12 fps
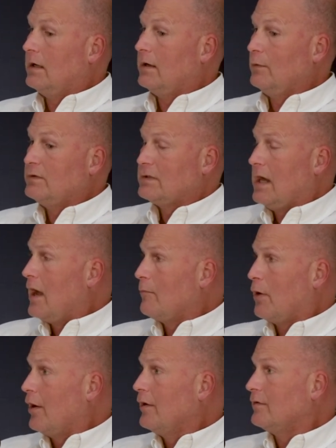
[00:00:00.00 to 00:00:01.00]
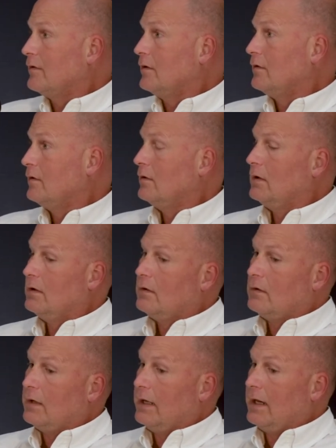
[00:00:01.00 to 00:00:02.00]
It was a nonpartisan.
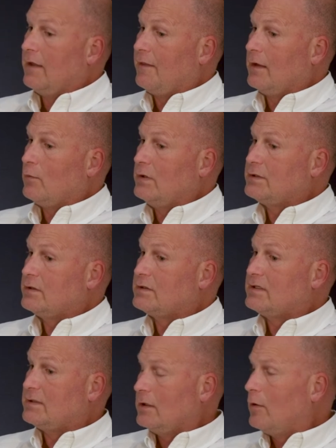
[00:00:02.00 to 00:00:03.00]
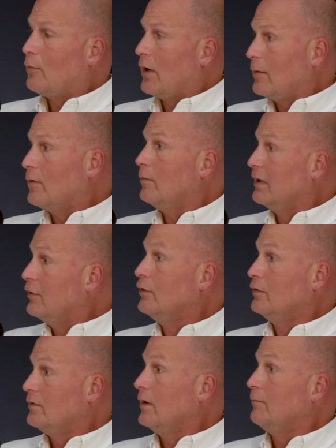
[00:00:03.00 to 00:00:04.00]
And I think we should still probably
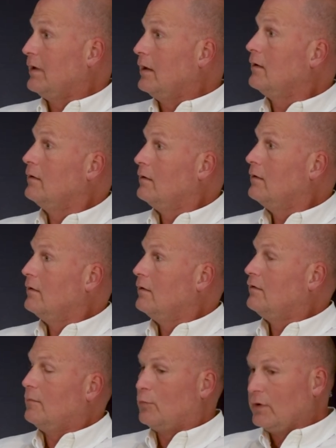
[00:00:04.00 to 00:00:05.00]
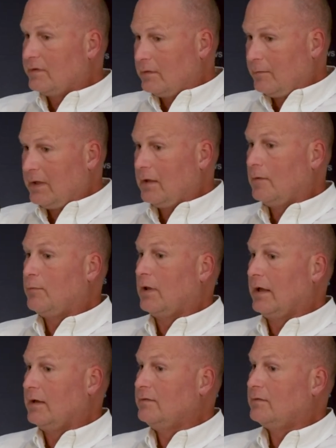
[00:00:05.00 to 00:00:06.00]
do something to put something in
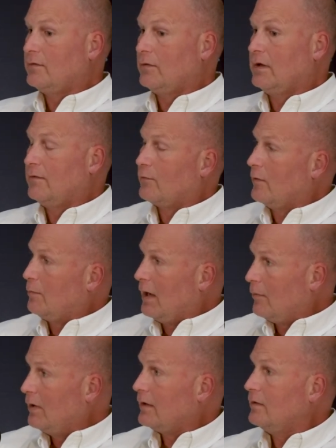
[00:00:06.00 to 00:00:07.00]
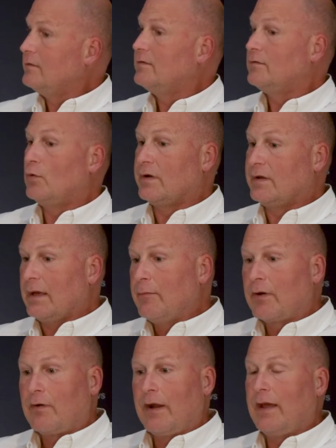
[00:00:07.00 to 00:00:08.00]
place so that if Republicans
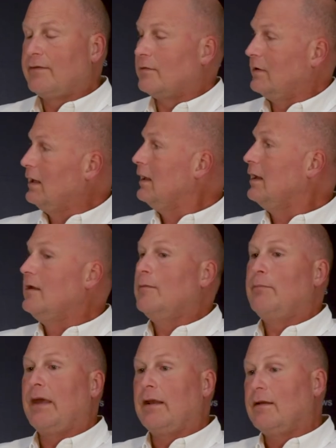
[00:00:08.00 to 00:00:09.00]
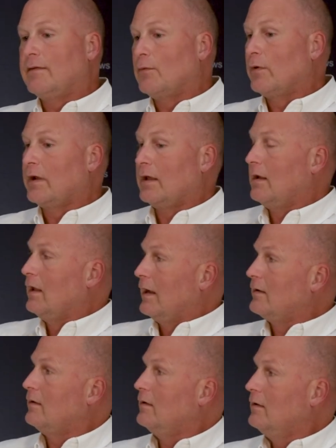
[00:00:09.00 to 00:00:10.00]
Democrats or any independent that were to get
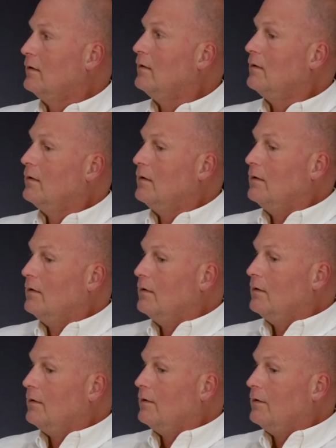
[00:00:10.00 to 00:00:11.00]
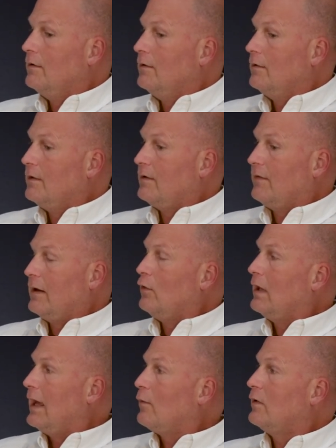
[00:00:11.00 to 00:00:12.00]
elected, that if they
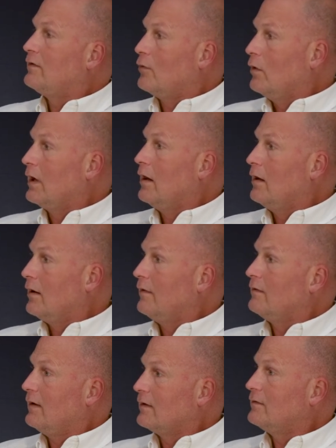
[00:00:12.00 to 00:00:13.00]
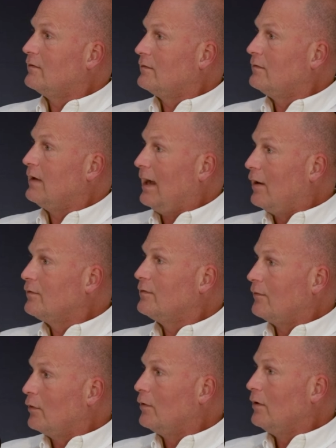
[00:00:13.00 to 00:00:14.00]
don't like what's going on the Texas House
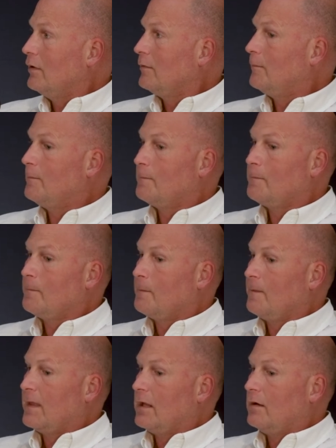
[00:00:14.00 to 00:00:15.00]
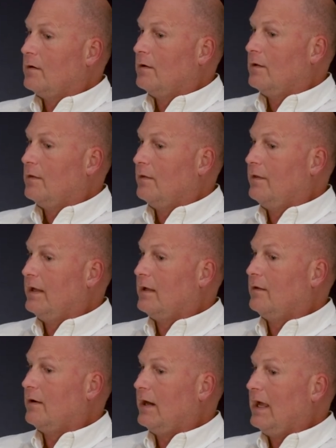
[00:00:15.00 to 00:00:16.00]
floor,
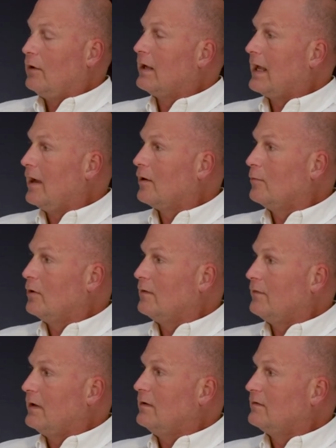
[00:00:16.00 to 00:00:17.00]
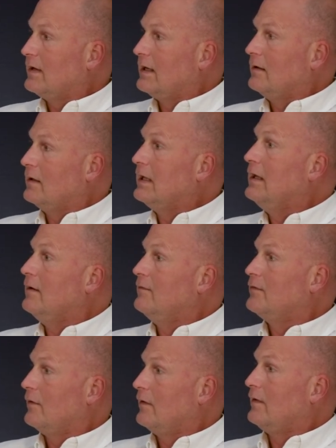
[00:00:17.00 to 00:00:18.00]
that they're held accountable if they decide to
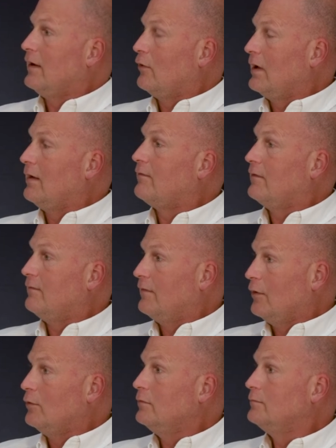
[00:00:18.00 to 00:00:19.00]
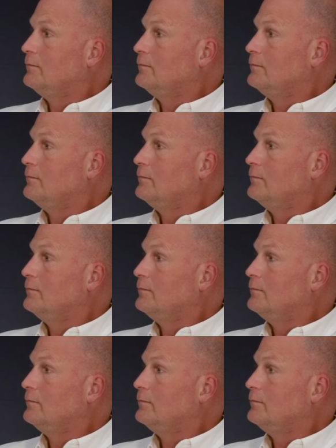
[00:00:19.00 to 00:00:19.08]
leave so that they don't have to vote.